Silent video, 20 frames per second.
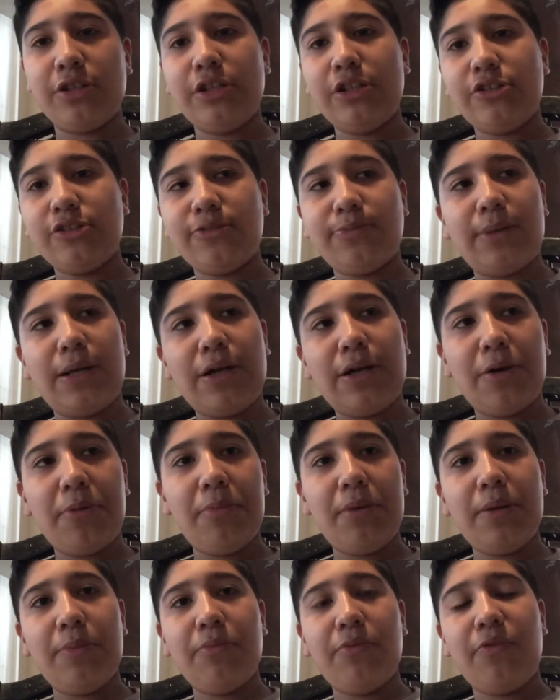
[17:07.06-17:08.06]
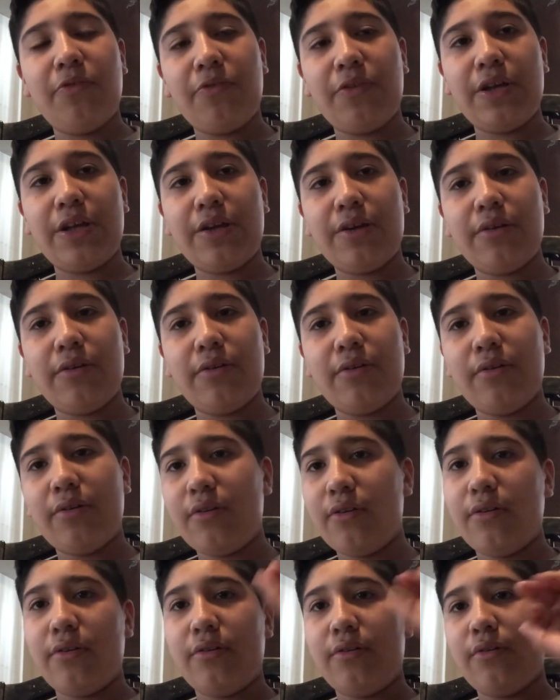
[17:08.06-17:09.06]
Spider-Man movie
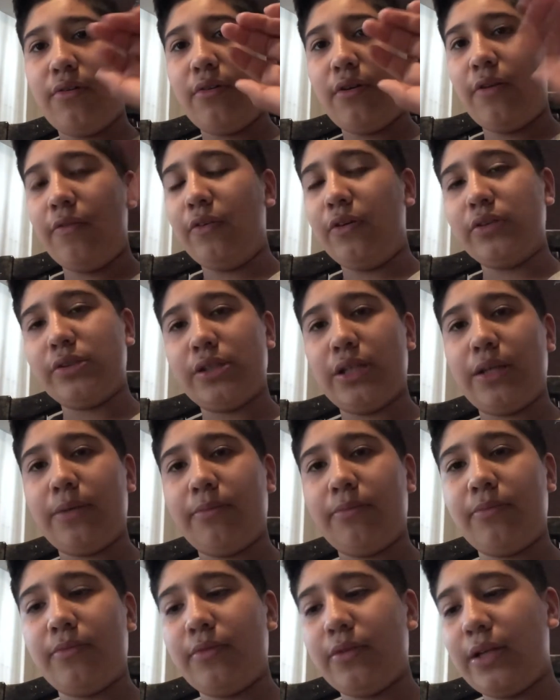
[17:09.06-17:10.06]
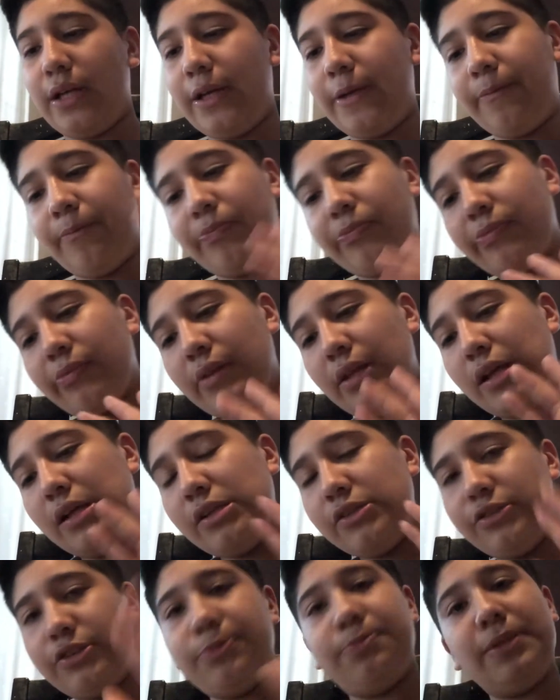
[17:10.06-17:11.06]
of all time. Okay.
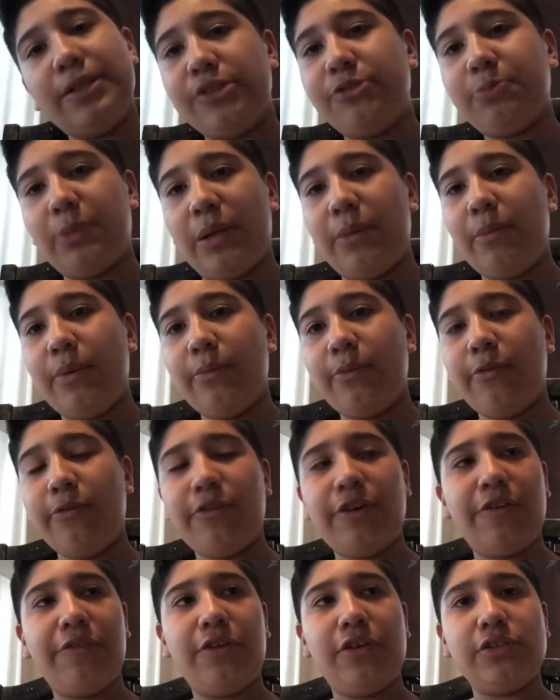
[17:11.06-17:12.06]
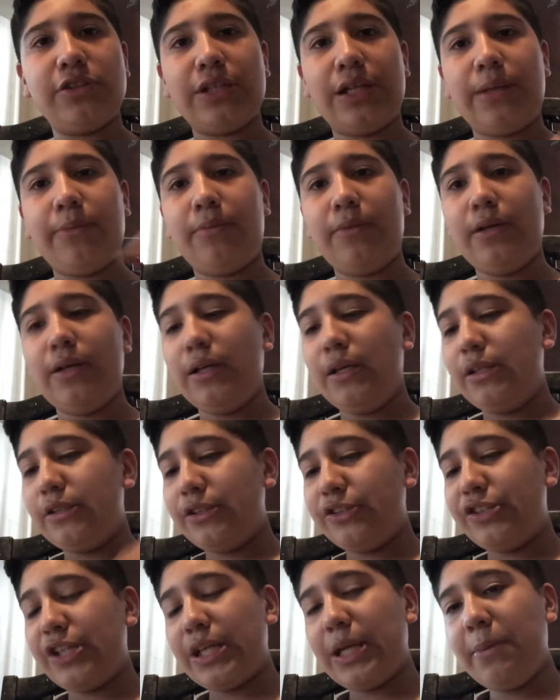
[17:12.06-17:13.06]
It's the best Spider-Man movie of all time. The
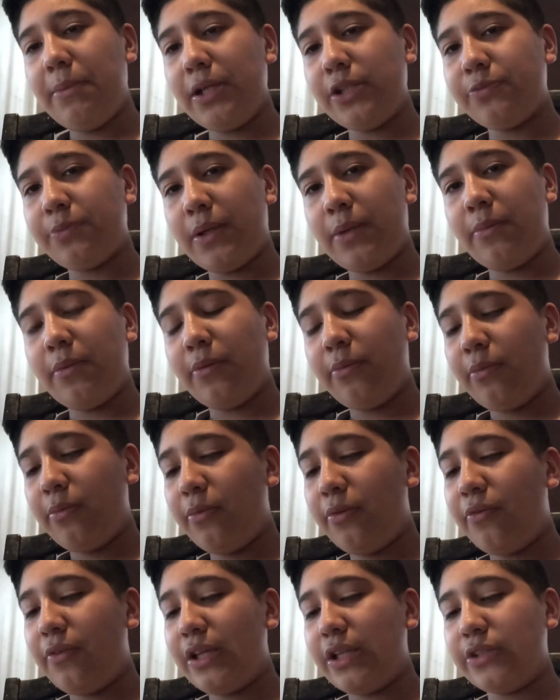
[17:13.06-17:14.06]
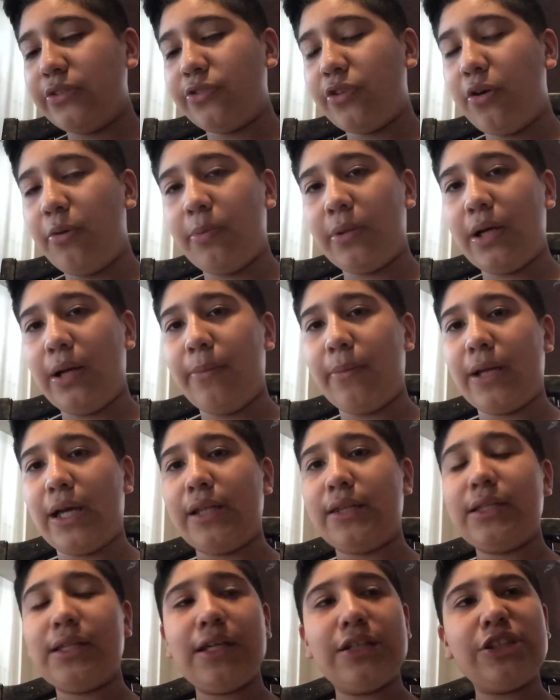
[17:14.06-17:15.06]
second best Spider-Man movie is Homecoming. I
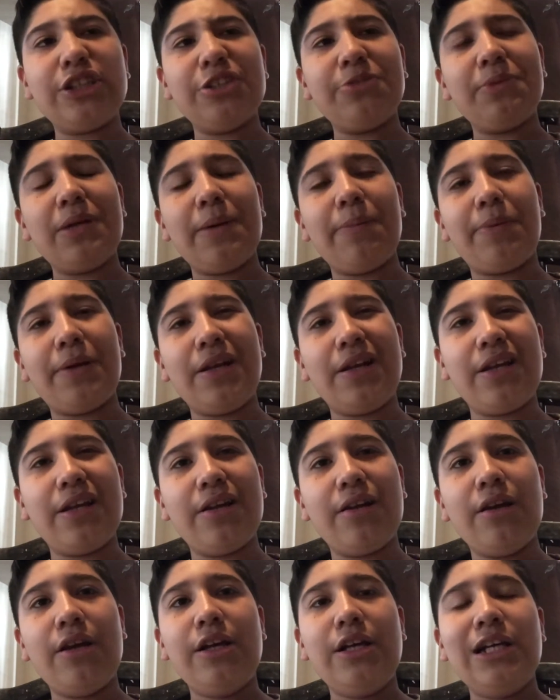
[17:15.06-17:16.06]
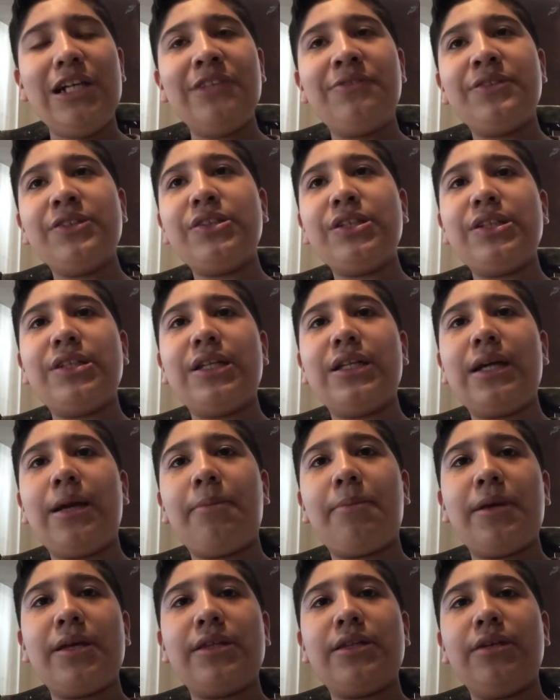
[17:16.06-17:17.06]
think I changed my opinion. It's because I think I
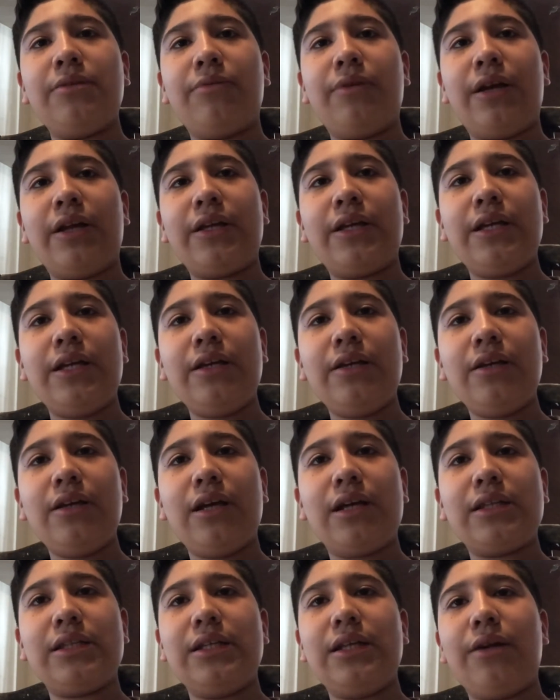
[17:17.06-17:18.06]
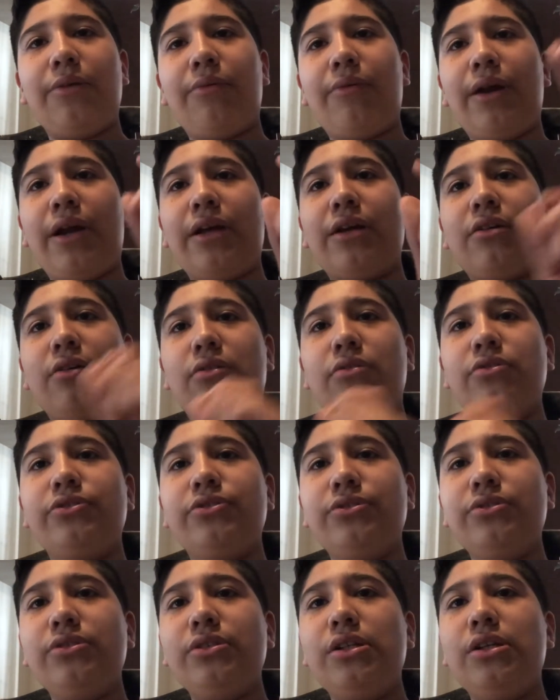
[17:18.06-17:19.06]
made the ranking. I did a rank
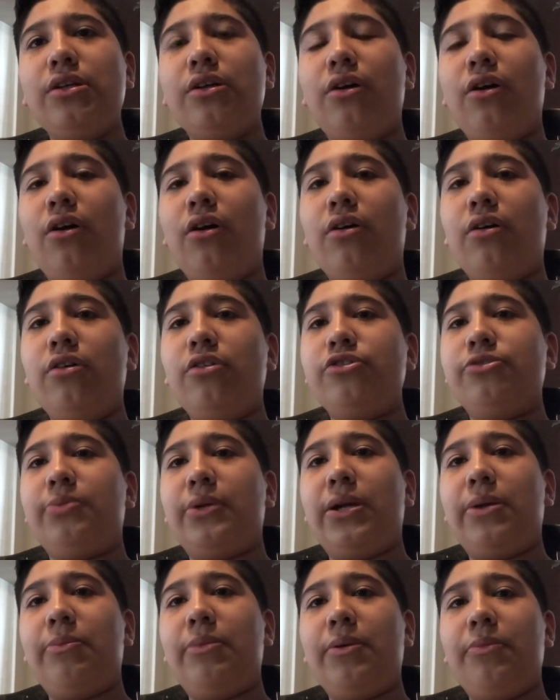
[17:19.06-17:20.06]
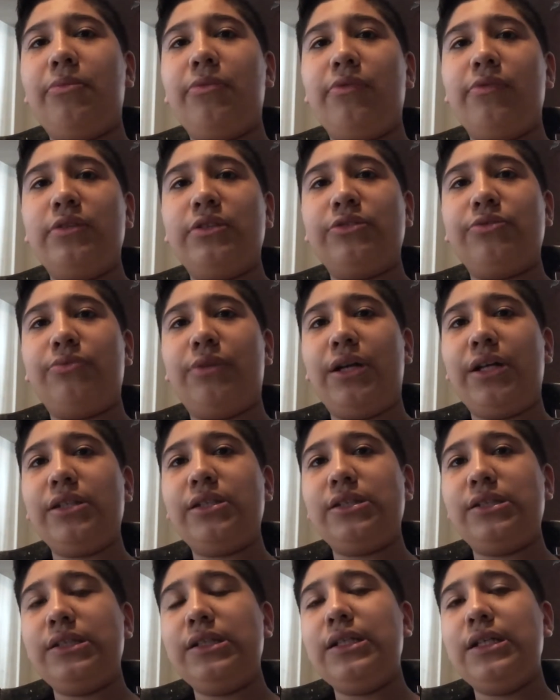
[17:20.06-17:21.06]
also. All Spider-Man movies
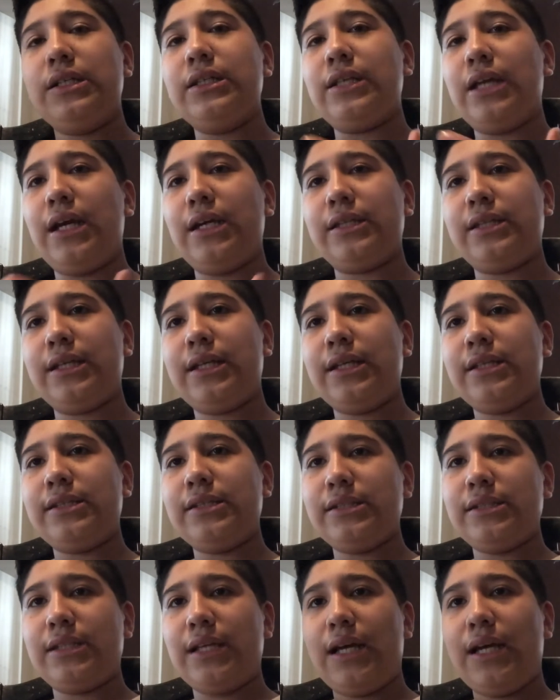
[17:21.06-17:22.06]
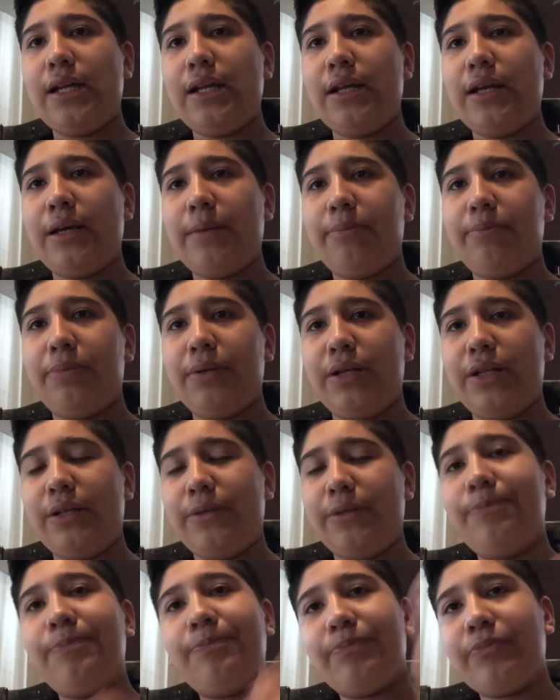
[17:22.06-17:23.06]
ranked. Yeah, I think I did that. But,
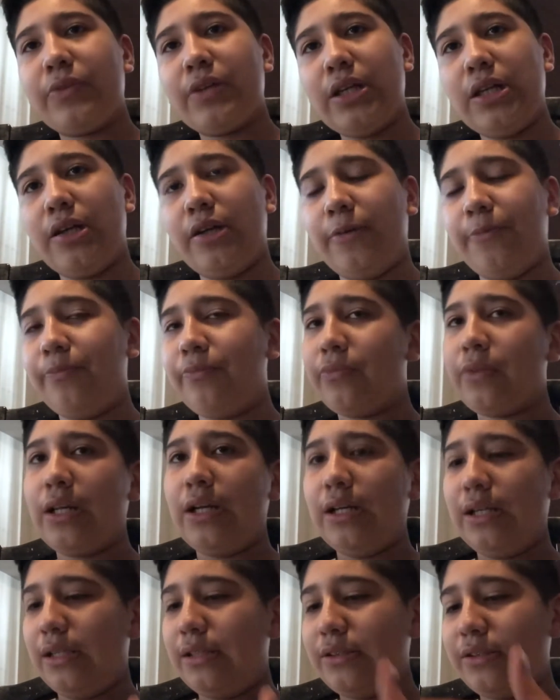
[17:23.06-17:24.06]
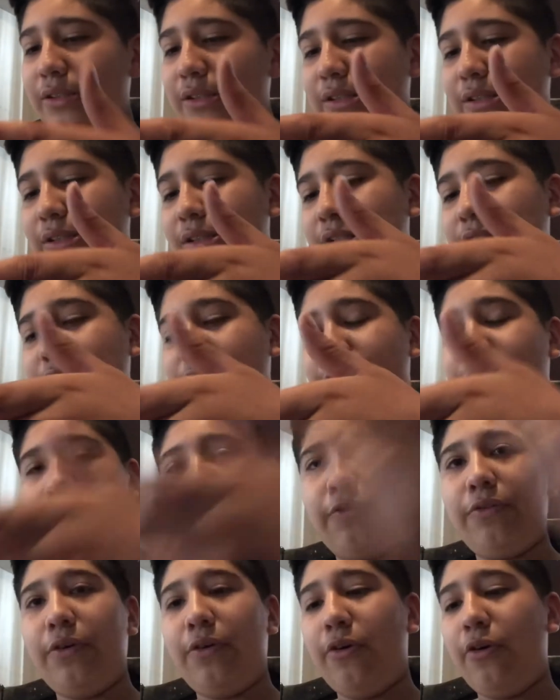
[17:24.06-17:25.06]
you know, this Far
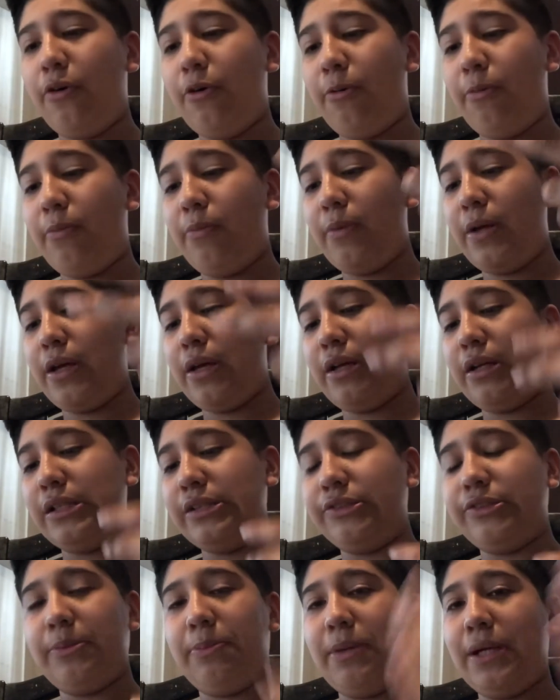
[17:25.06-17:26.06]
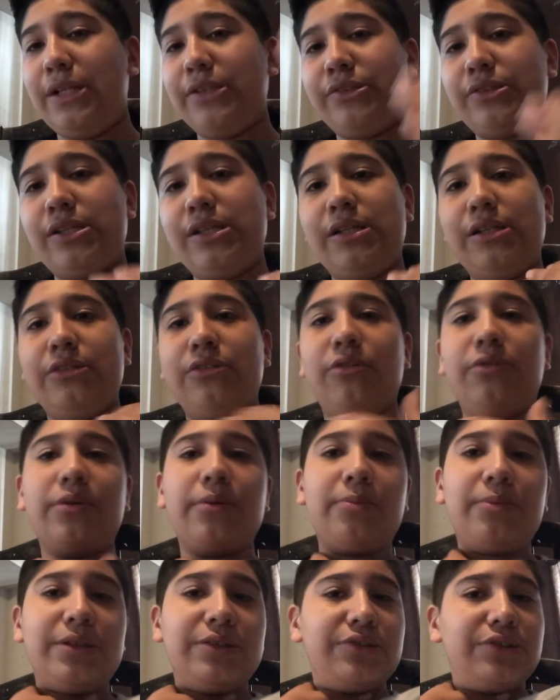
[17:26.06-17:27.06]
From Home is the best and
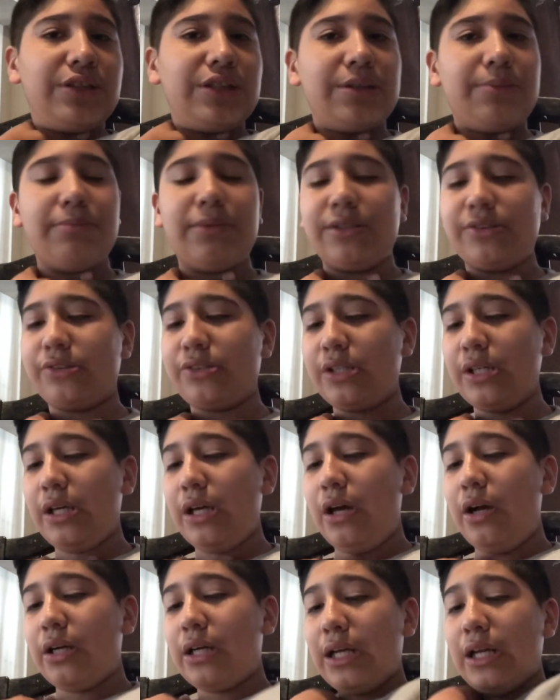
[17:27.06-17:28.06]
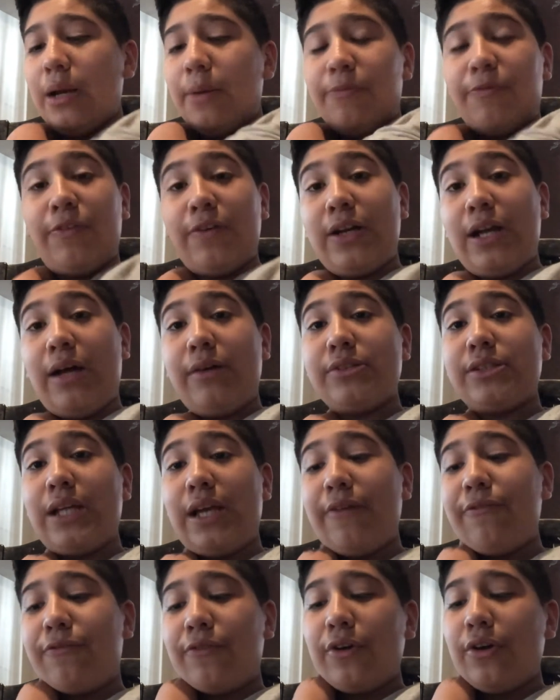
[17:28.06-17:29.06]
Homecoming is second best. Okay, now
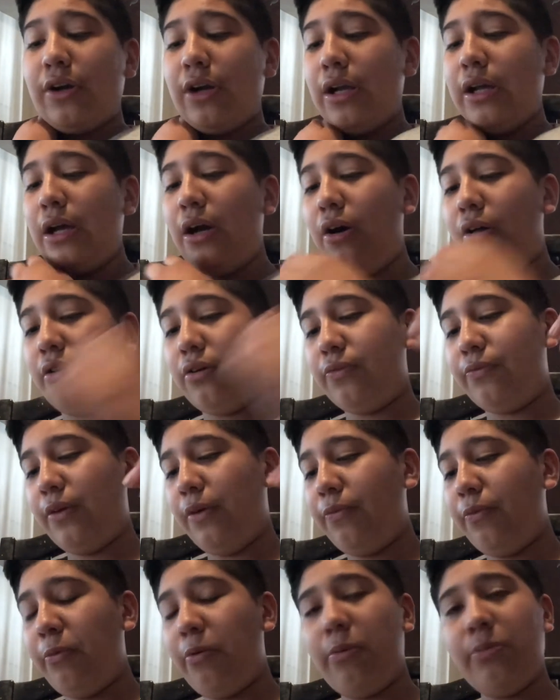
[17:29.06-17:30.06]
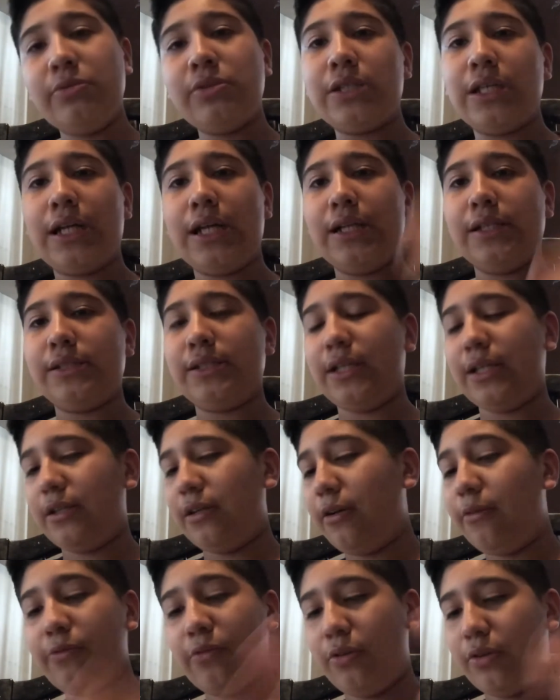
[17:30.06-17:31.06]
time for... Oh, Far From Home, 10 out of 10,
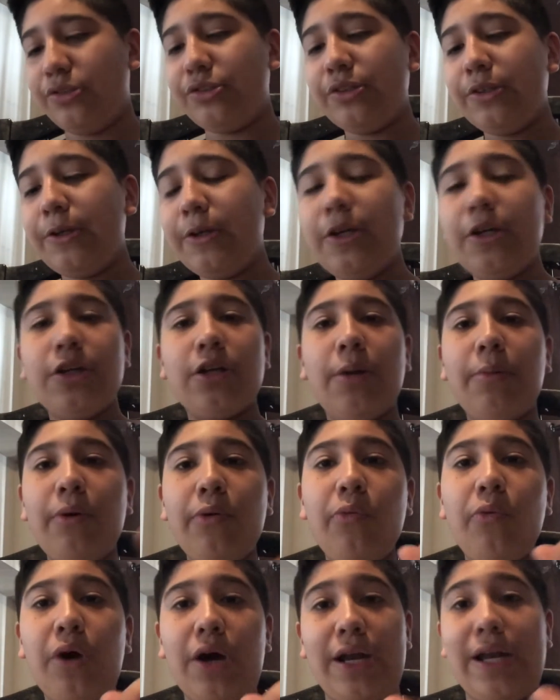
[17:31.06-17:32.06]
of course. Number 1,